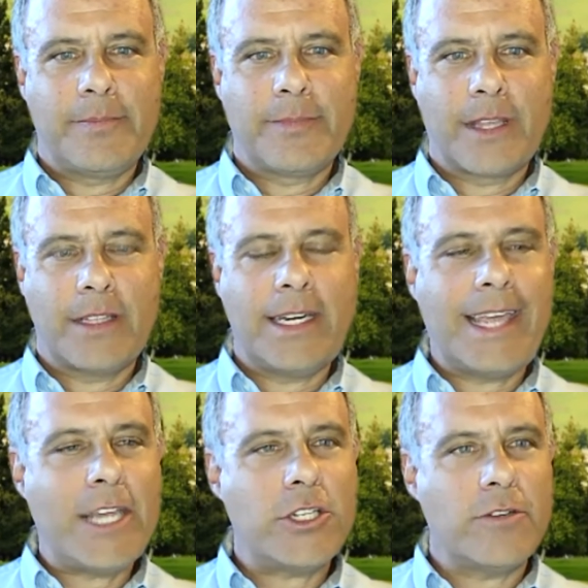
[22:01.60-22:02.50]

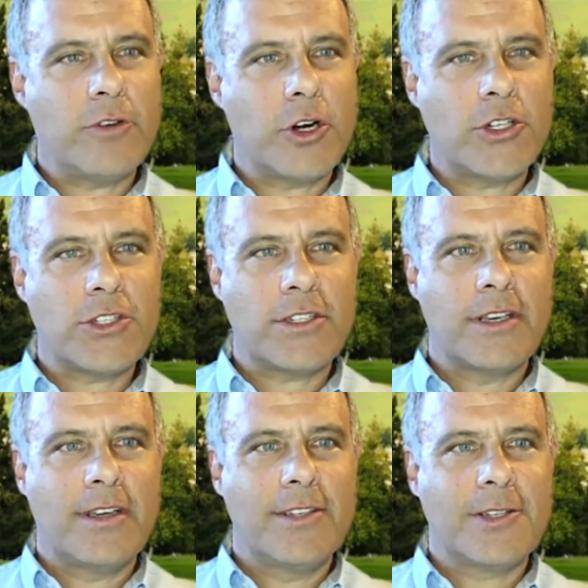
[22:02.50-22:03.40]
litigation averse.
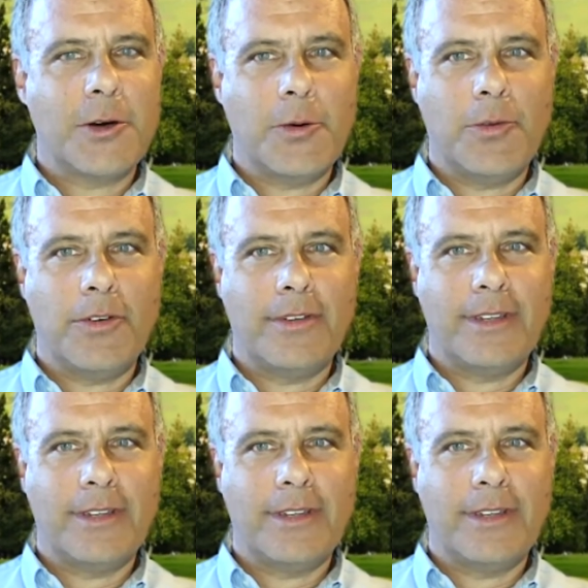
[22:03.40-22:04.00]
So